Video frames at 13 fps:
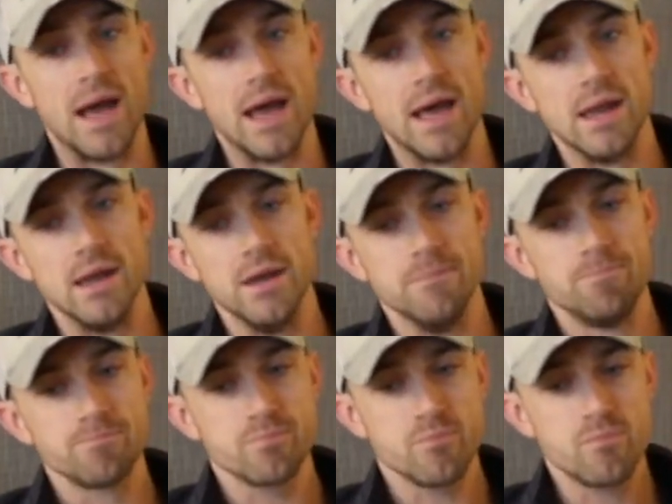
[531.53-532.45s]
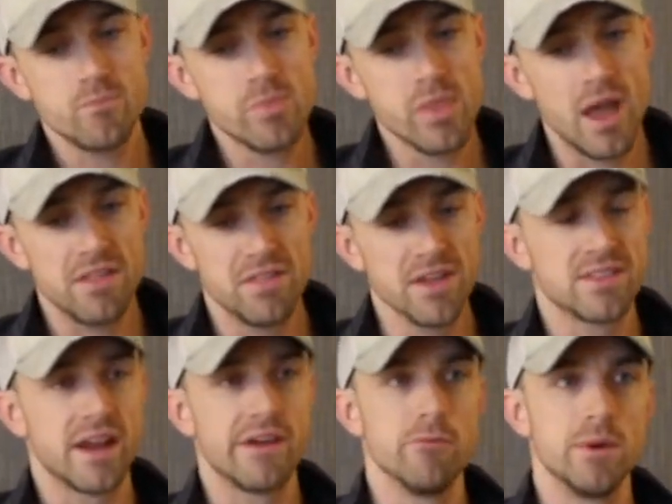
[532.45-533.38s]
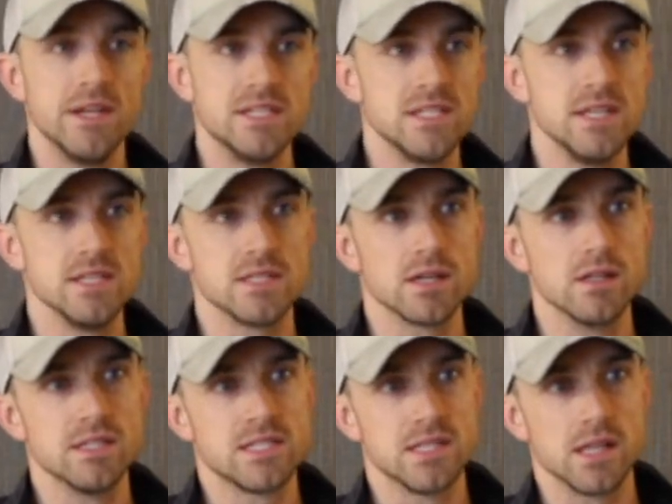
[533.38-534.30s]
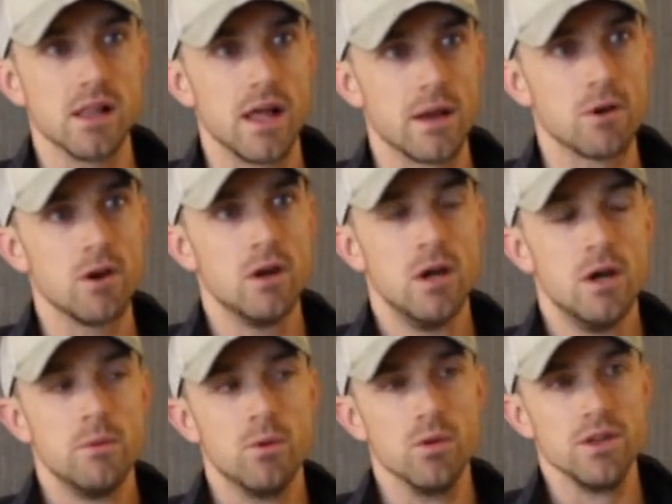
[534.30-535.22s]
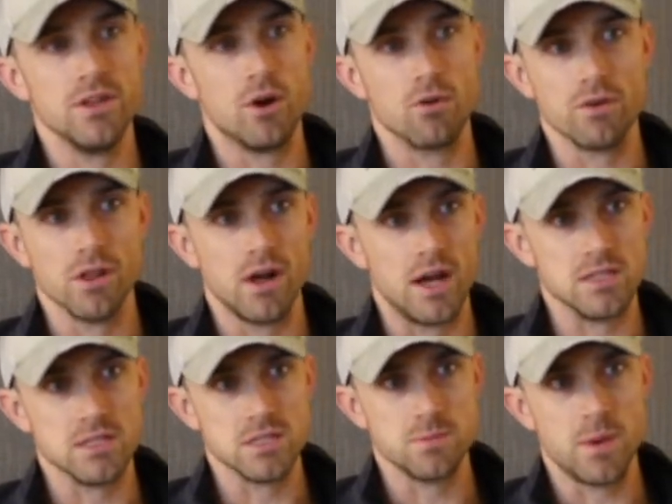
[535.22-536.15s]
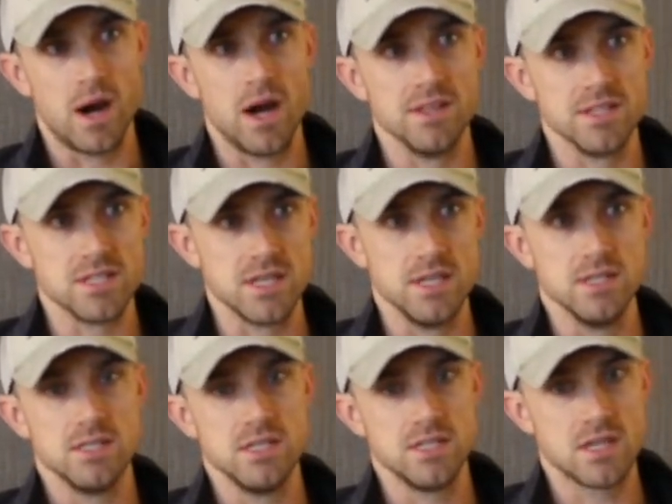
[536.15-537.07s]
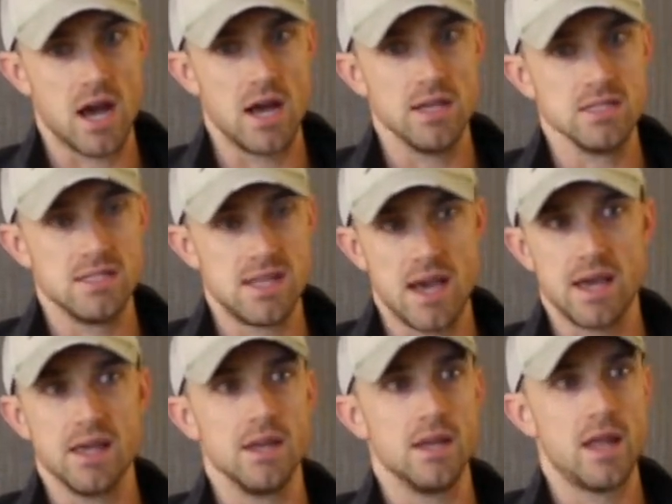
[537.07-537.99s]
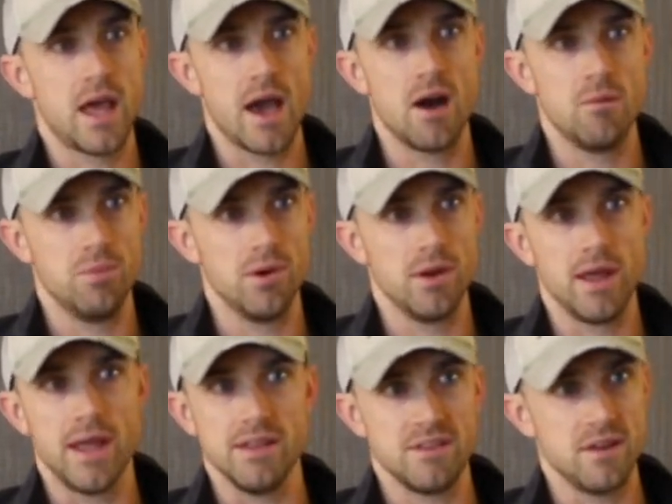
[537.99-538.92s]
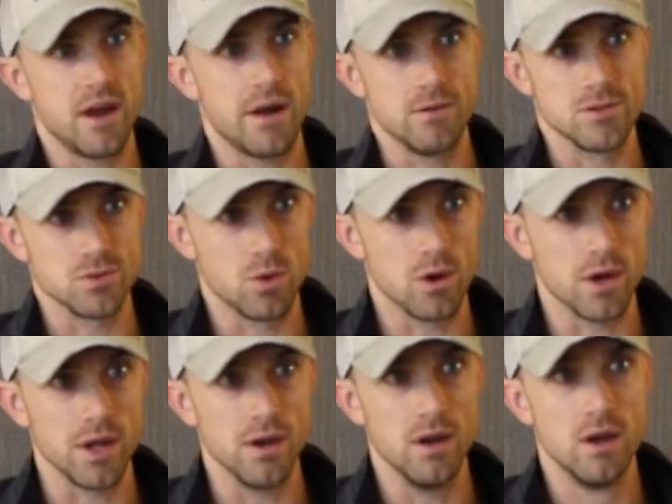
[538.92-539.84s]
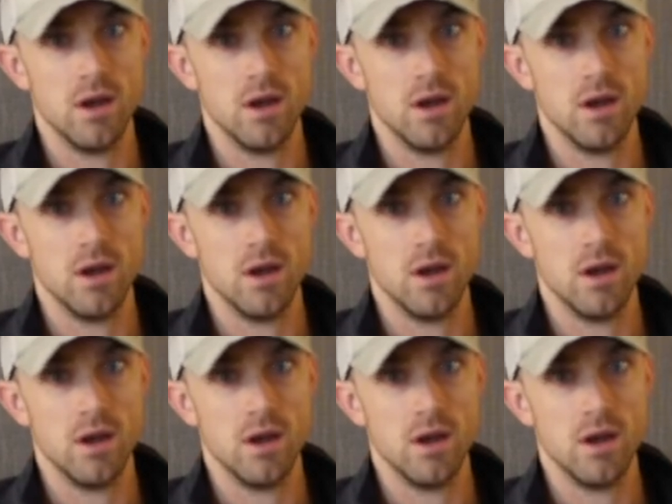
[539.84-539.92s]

And I think that everybody sees the glitz and the glamour. What they don't realize is behind the scenes, these guys day in and day out put 18 hours of work in.